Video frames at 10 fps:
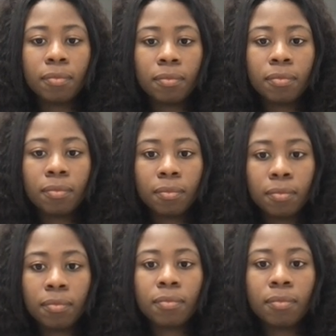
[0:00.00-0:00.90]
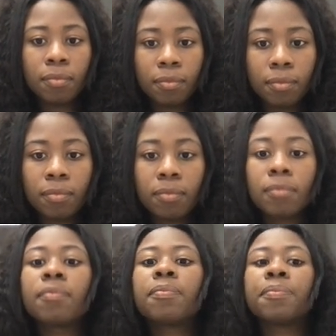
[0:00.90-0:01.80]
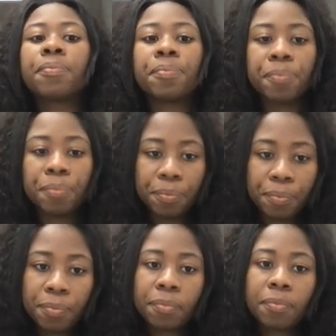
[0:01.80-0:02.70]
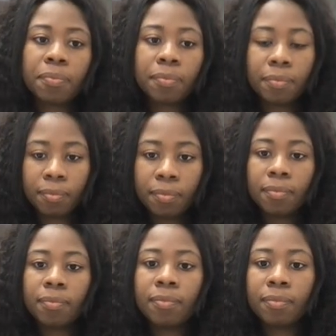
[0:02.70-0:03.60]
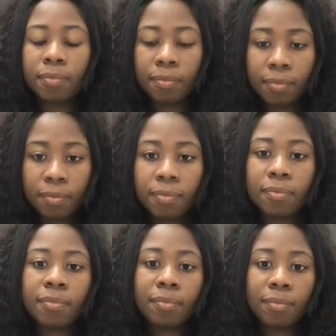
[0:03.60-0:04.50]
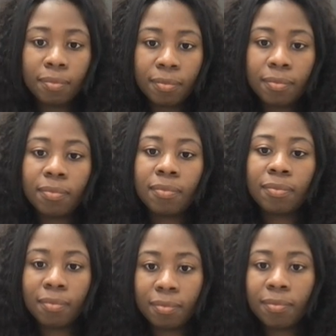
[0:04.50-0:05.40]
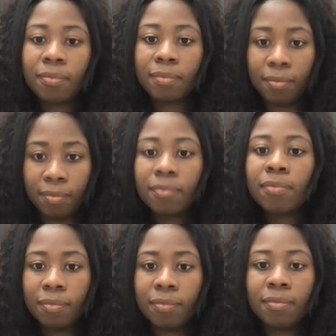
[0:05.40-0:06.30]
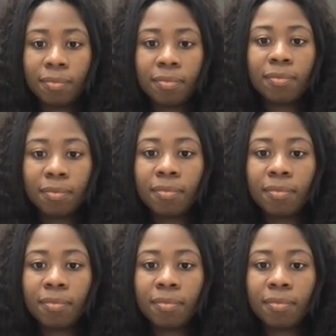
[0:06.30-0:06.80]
(silent)